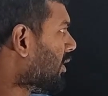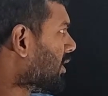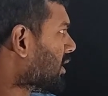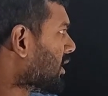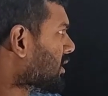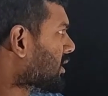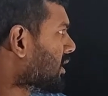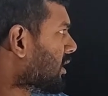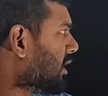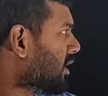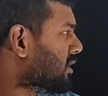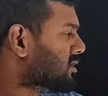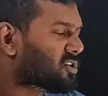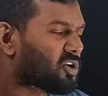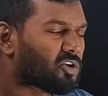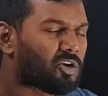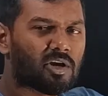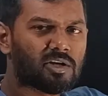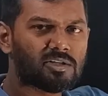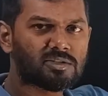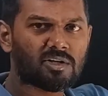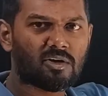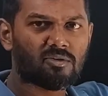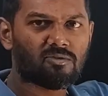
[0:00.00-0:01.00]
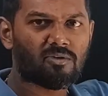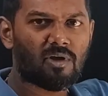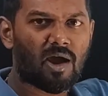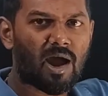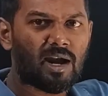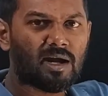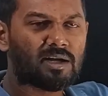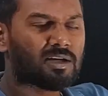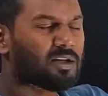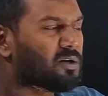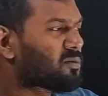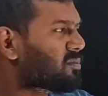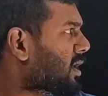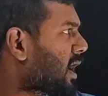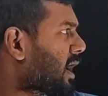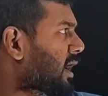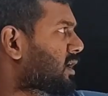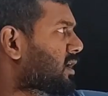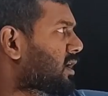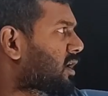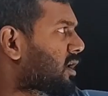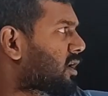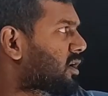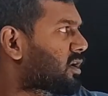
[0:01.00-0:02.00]
what are the constituents of atom
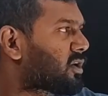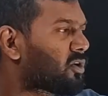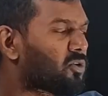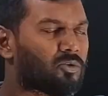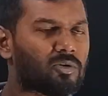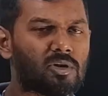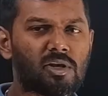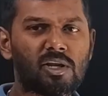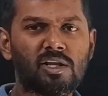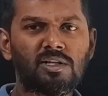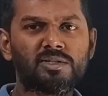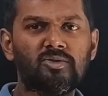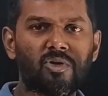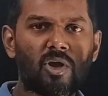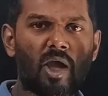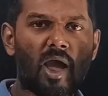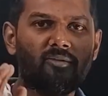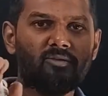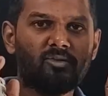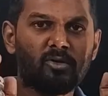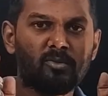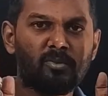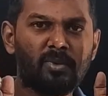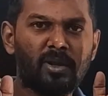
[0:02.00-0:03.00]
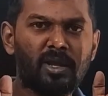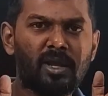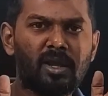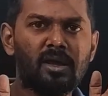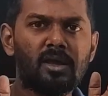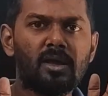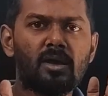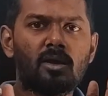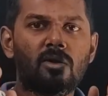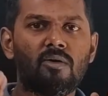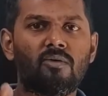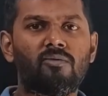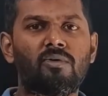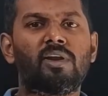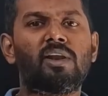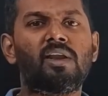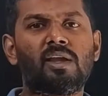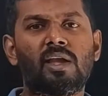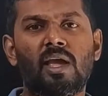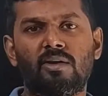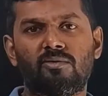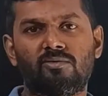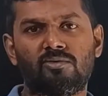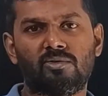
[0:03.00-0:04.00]
and nucleus. You have to be
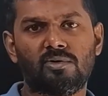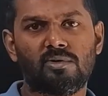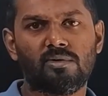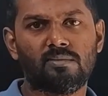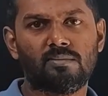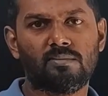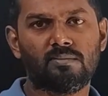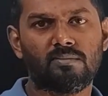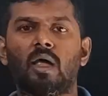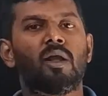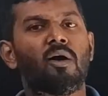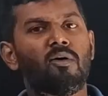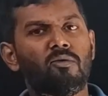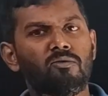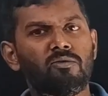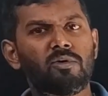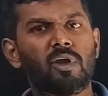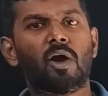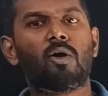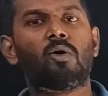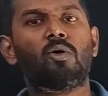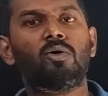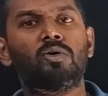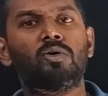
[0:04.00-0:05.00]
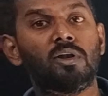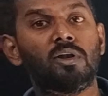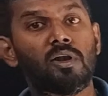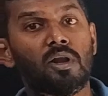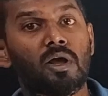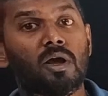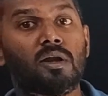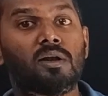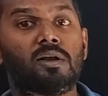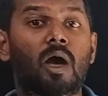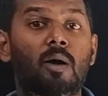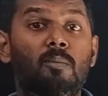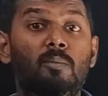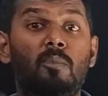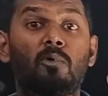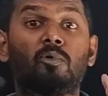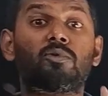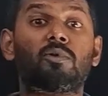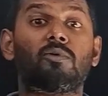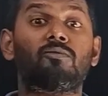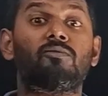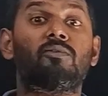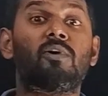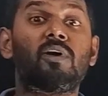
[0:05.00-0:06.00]
very careful. Now we are to learn
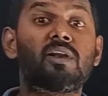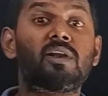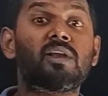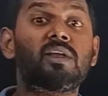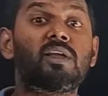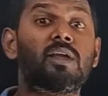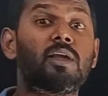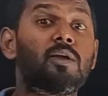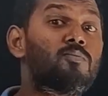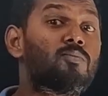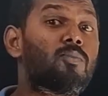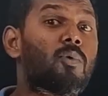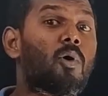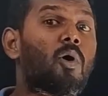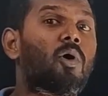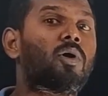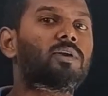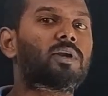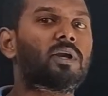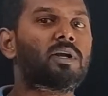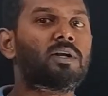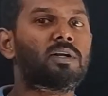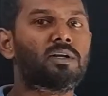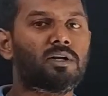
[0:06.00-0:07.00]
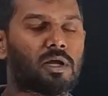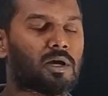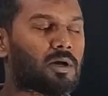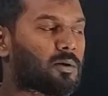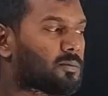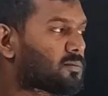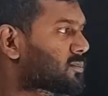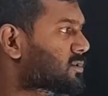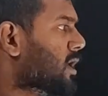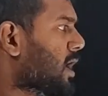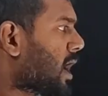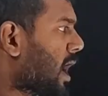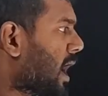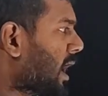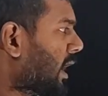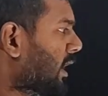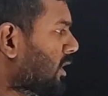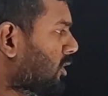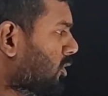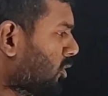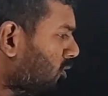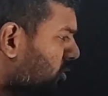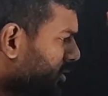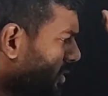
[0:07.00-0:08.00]
about a very important terms,
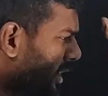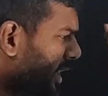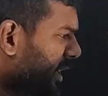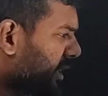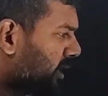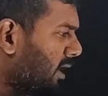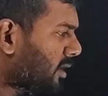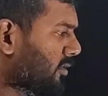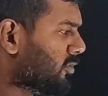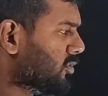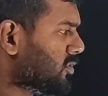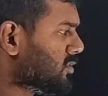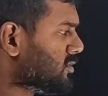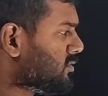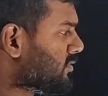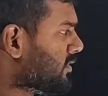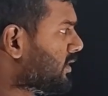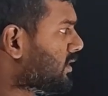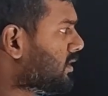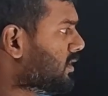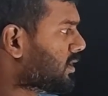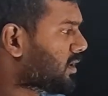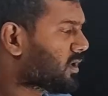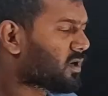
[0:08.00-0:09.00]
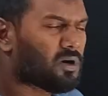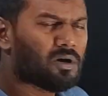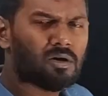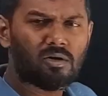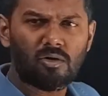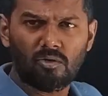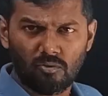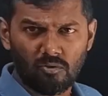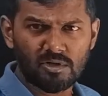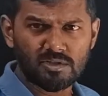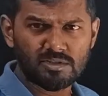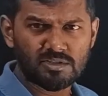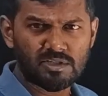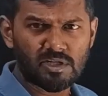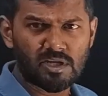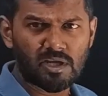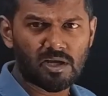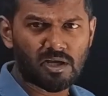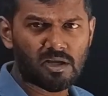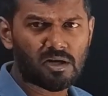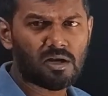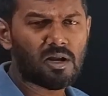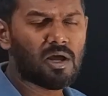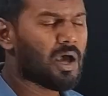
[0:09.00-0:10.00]
and don't get confused with the words
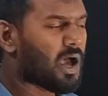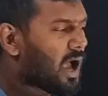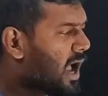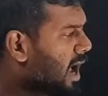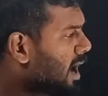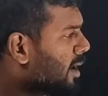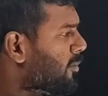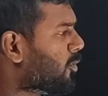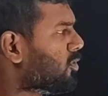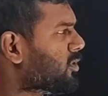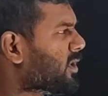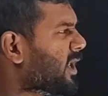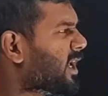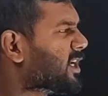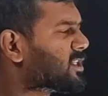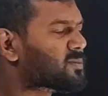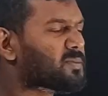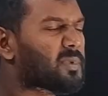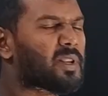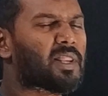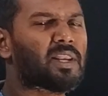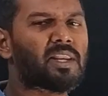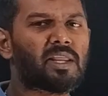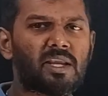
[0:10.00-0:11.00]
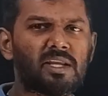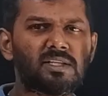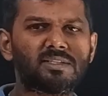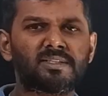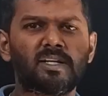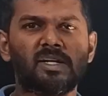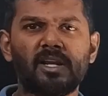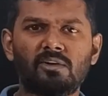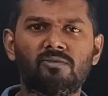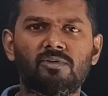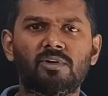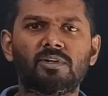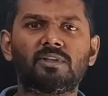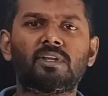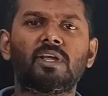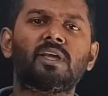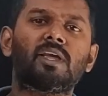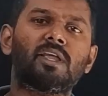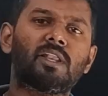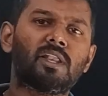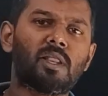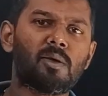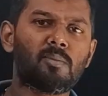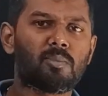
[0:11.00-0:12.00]
here. I am going to explain each and
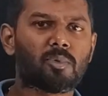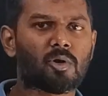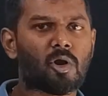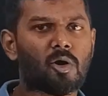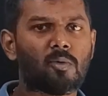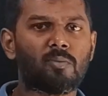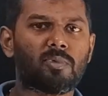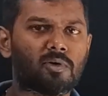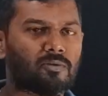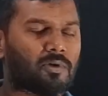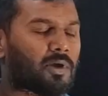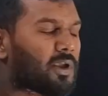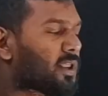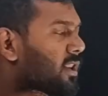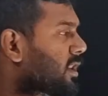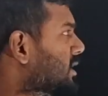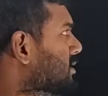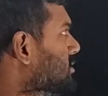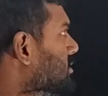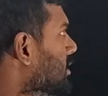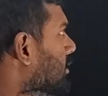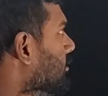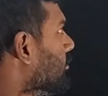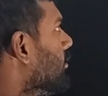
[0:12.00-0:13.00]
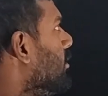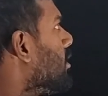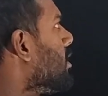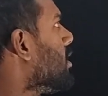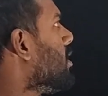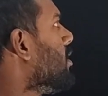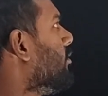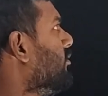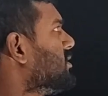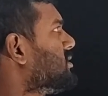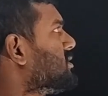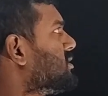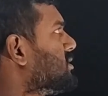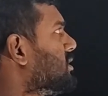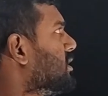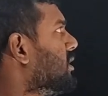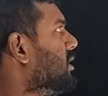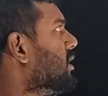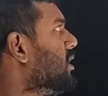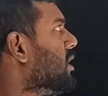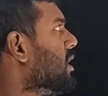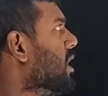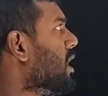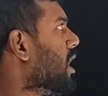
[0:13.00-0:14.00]
everything in a proper way. Listen, first
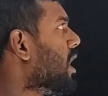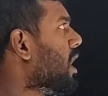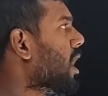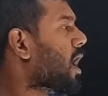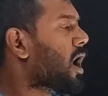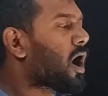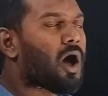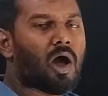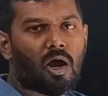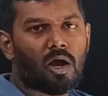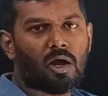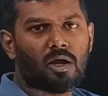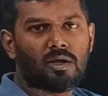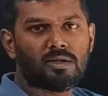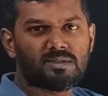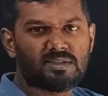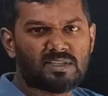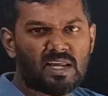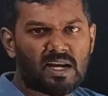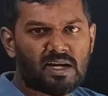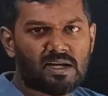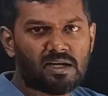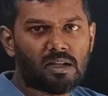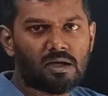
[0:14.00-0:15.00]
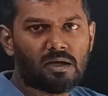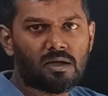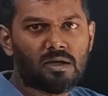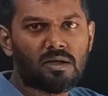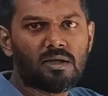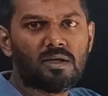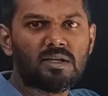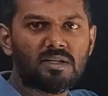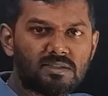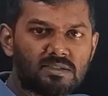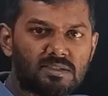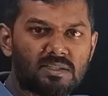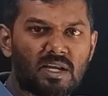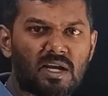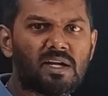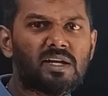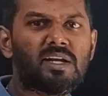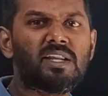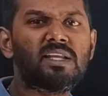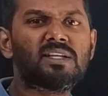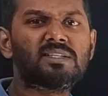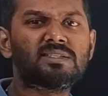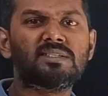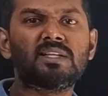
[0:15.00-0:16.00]
Z. Z
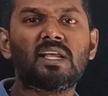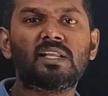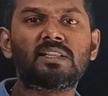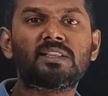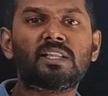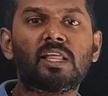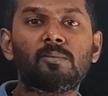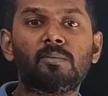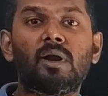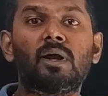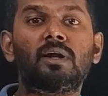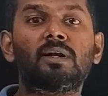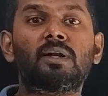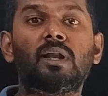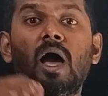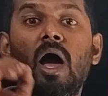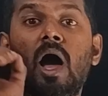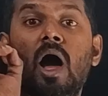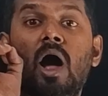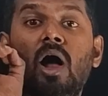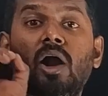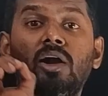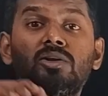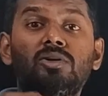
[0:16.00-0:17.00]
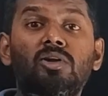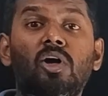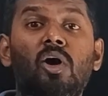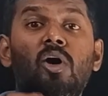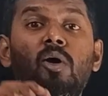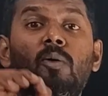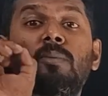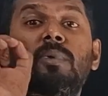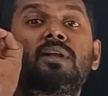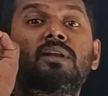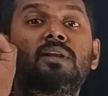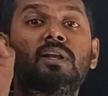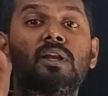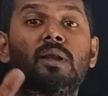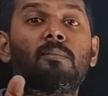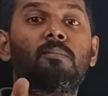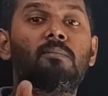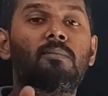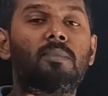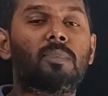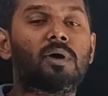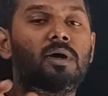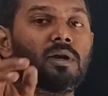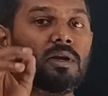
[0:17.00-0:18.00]
is nothing but atomic
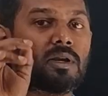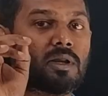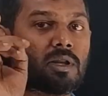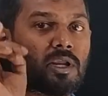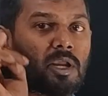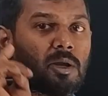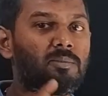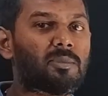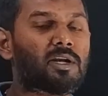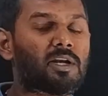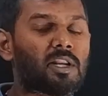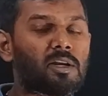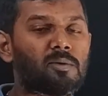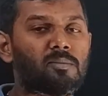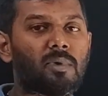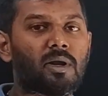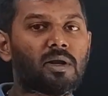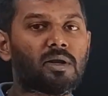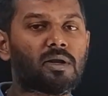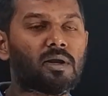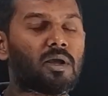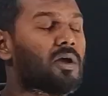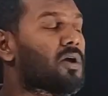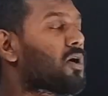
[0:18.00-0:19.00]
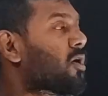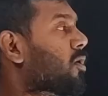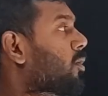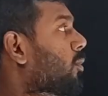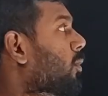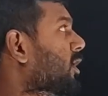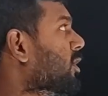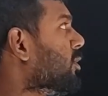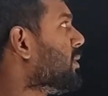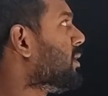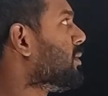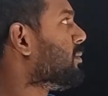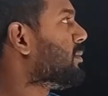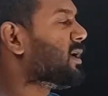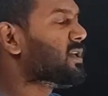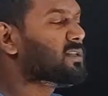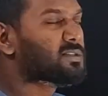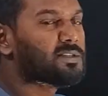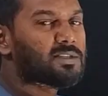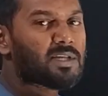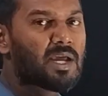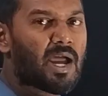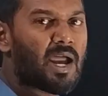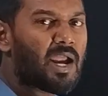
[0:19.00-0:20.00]
number. Keep that in mind. What do you mean
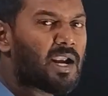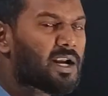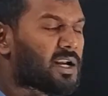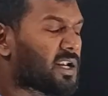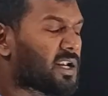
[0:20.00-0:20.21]
by Z?